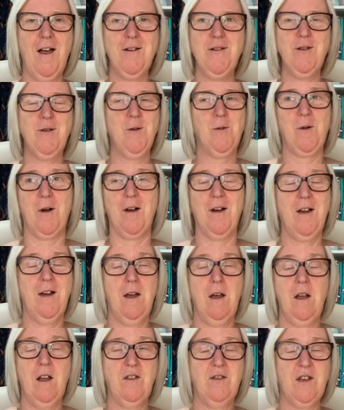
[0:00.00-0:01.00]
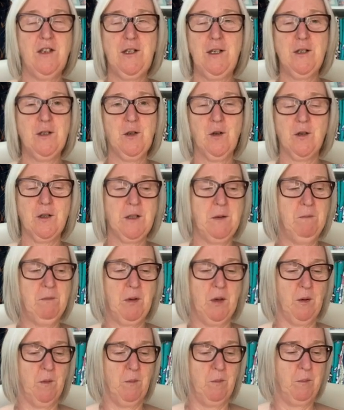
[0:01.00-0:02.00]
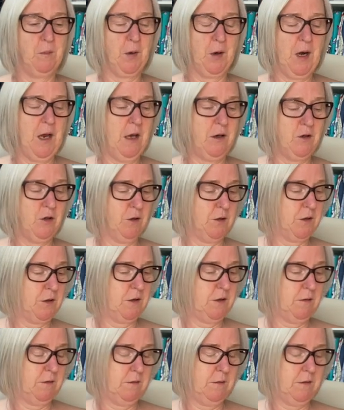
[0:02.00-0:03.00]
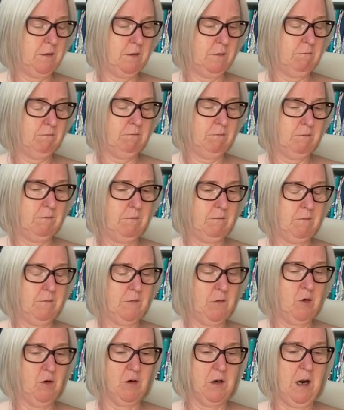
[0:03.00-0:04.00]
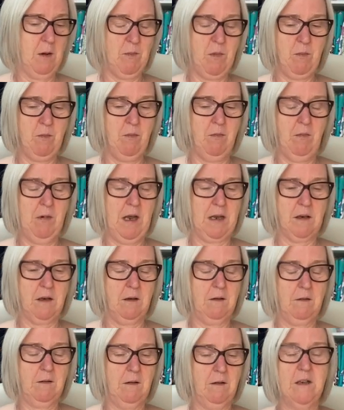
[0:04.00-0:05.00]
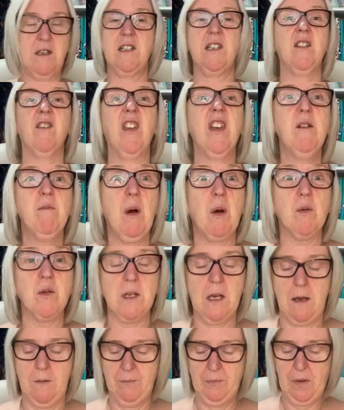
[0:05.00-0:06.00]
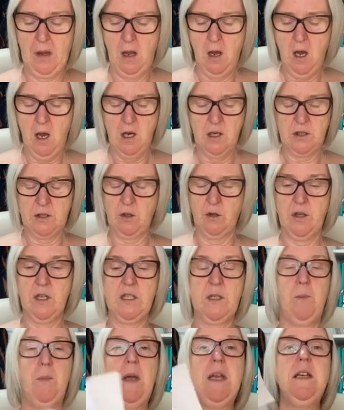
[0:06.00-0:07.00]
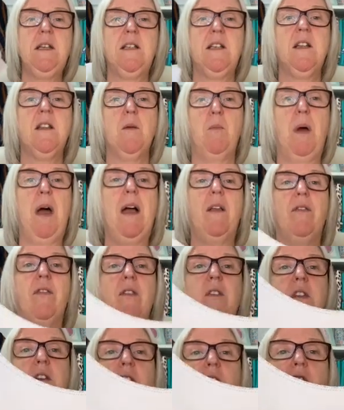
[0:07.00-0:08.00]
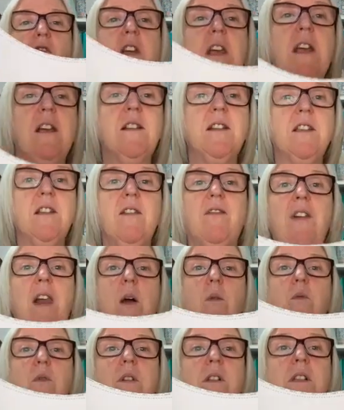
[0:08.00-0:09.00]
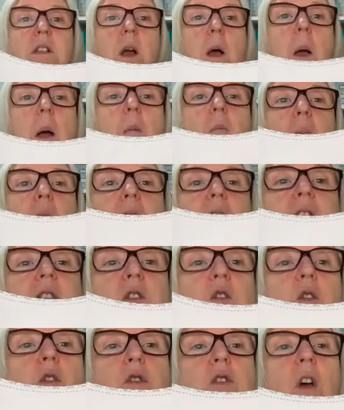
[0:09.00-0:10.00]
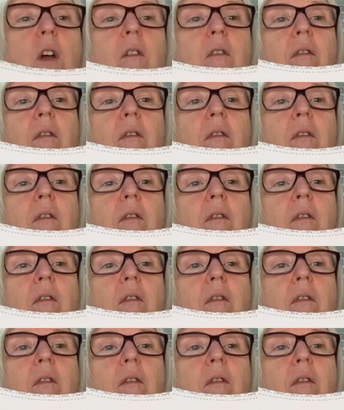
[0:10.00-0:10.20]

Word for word: and you know what? This is so simple, but I just couldn't get me, like, didn't think about it. So there's a piece in the pattern that creates the flounce, but it's cut on